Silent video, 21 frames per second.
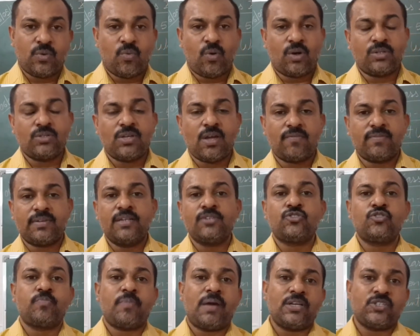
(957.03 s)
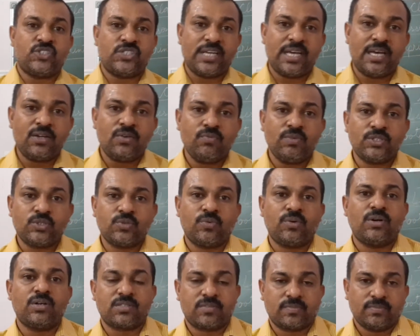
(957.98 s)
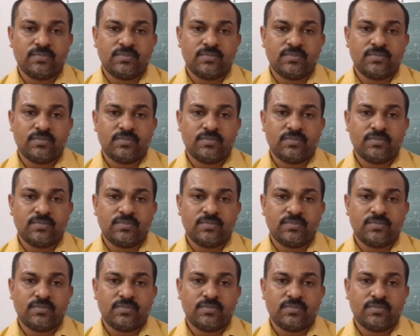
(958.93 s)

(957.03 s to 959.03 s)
what you have done to my chair, which was